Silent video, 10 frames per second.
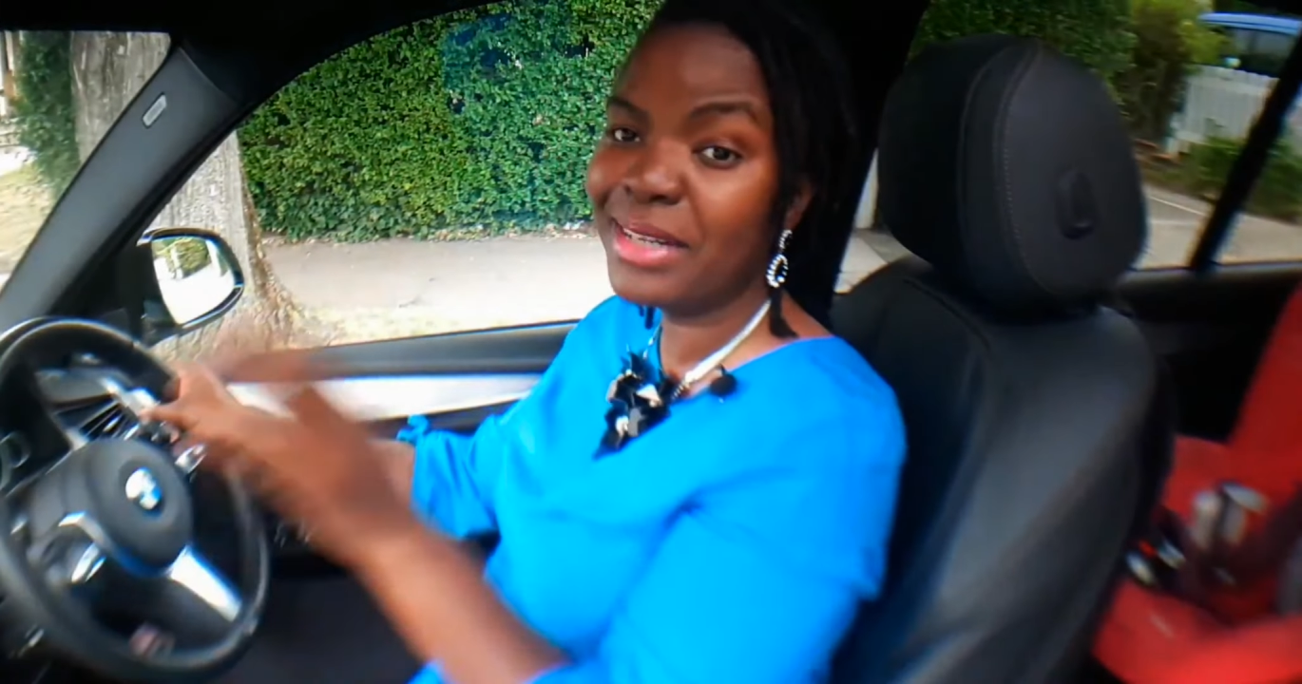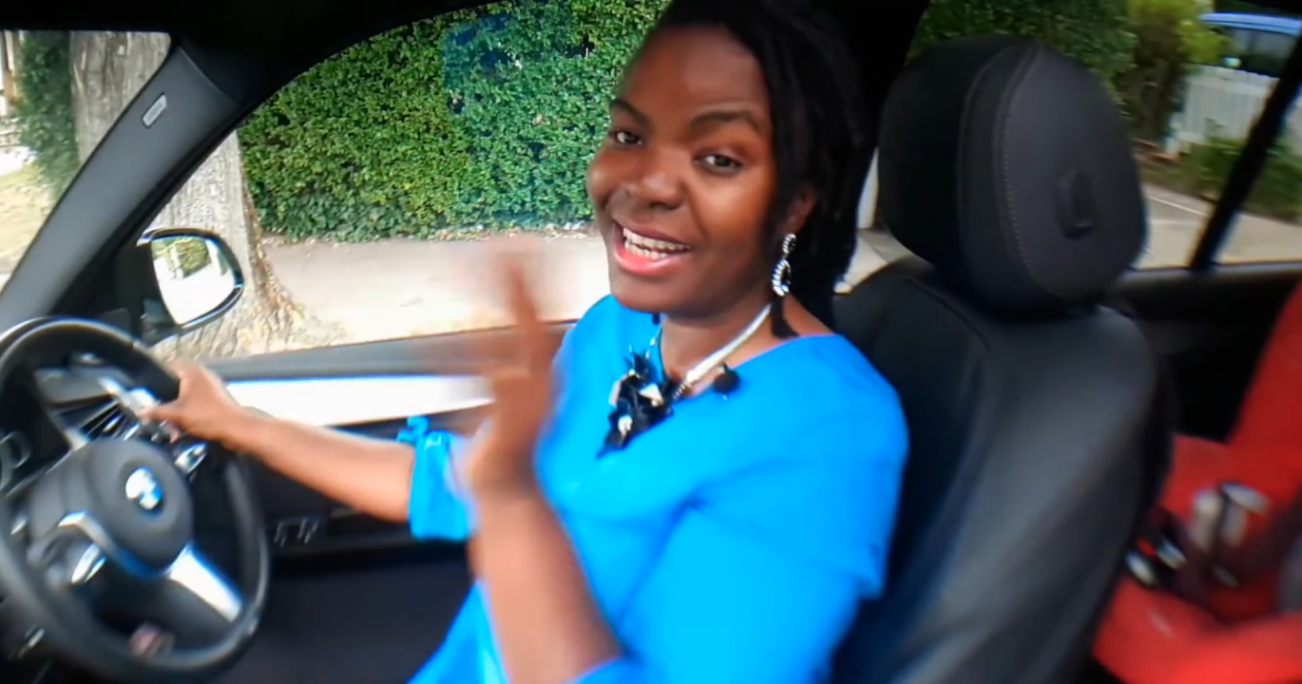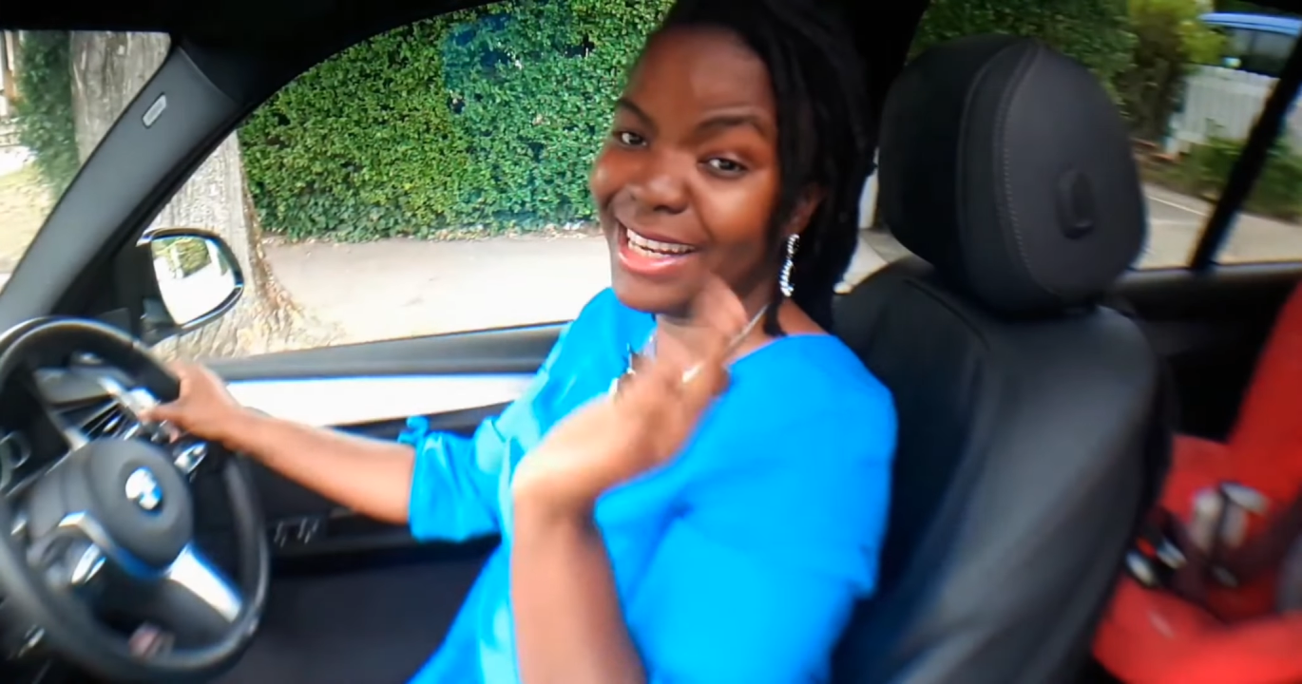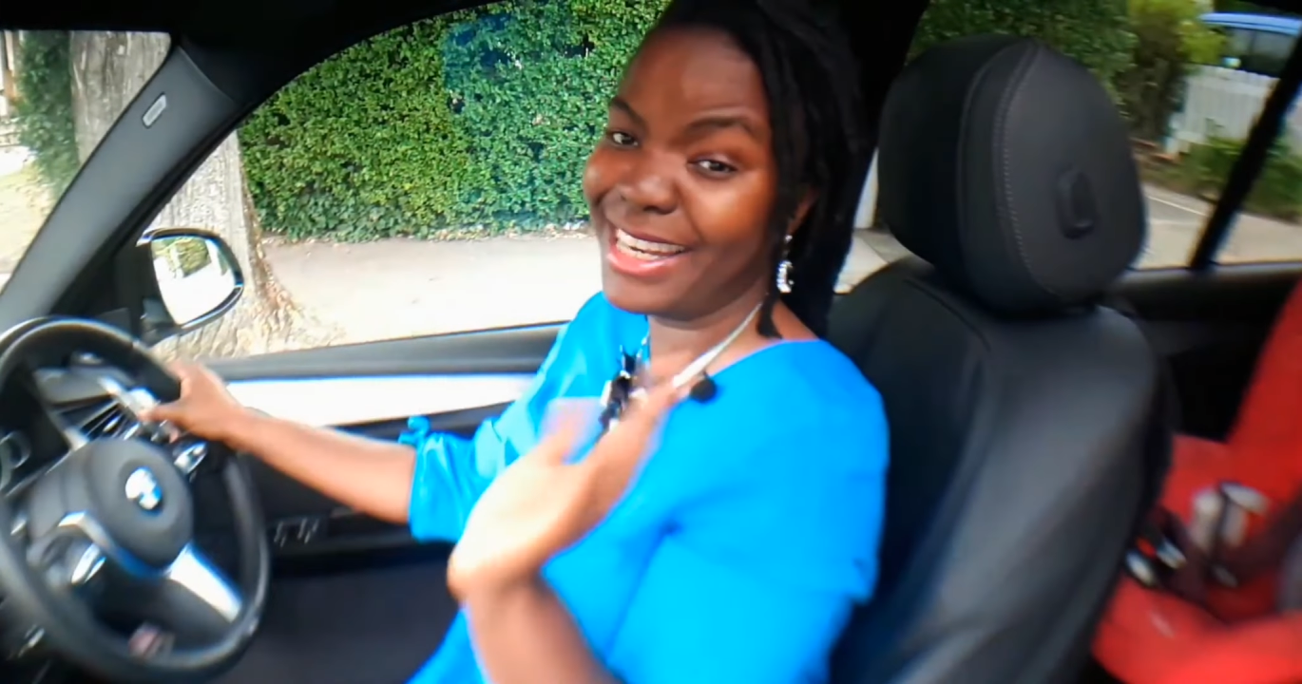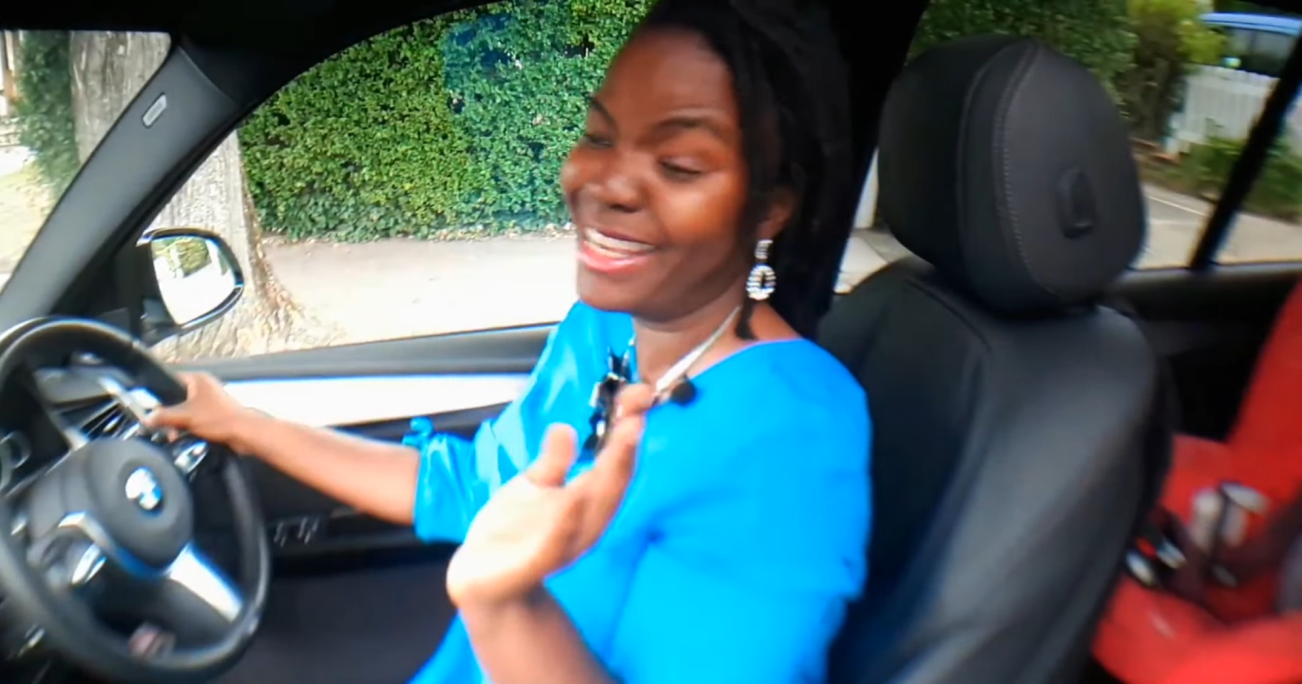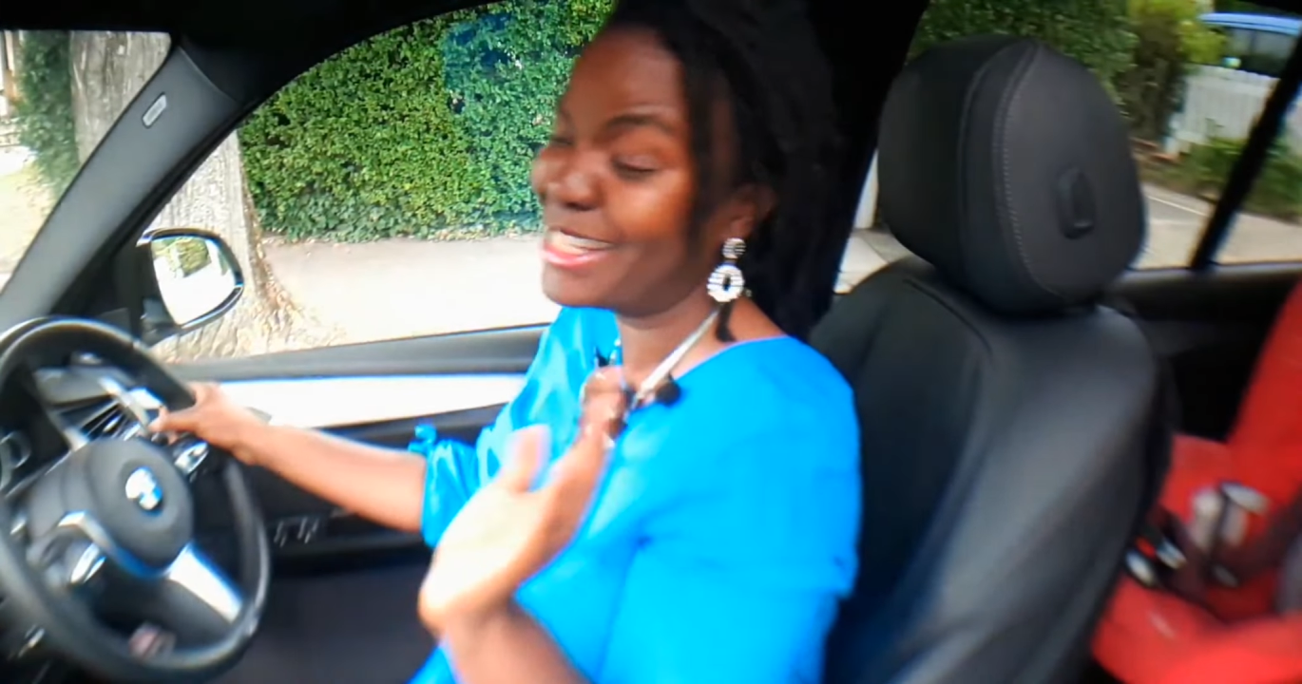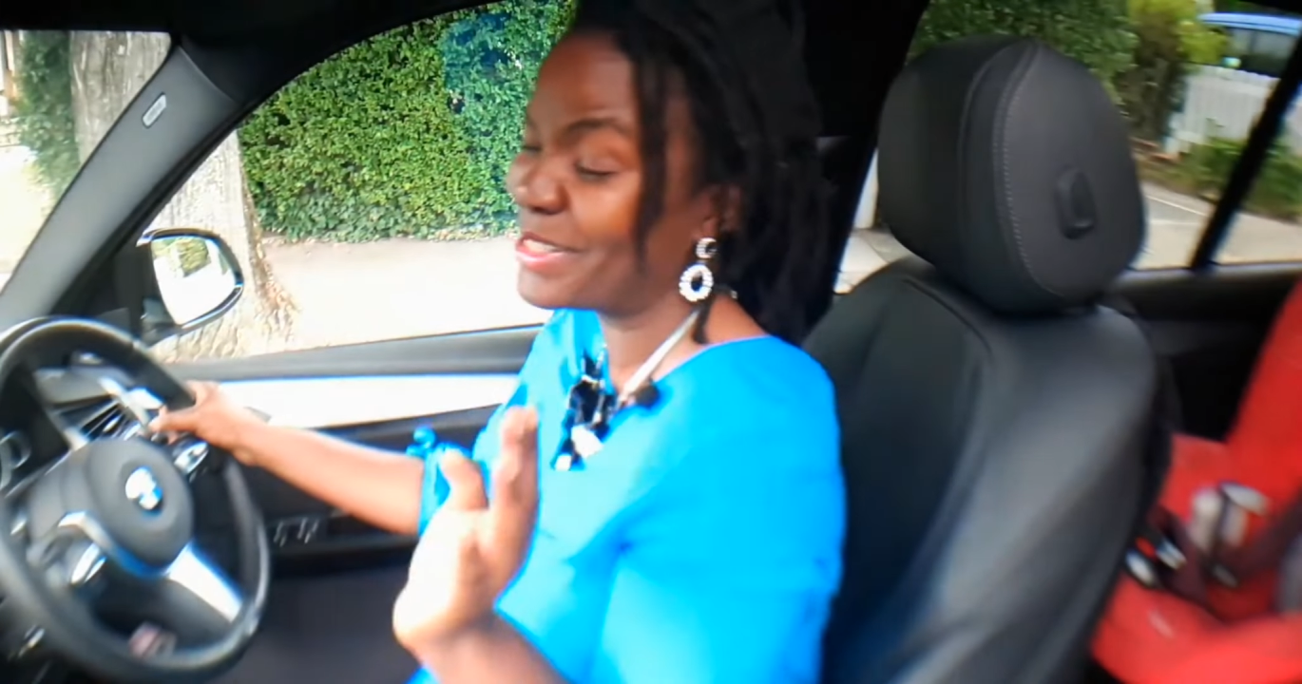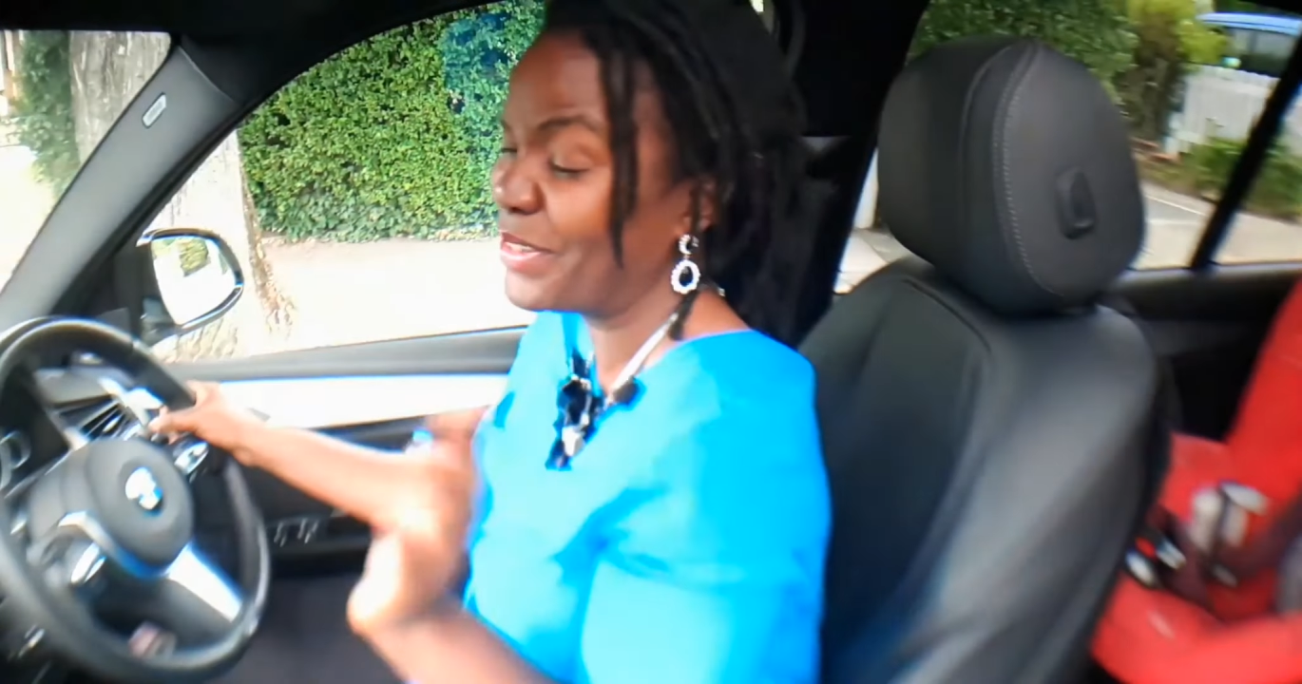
late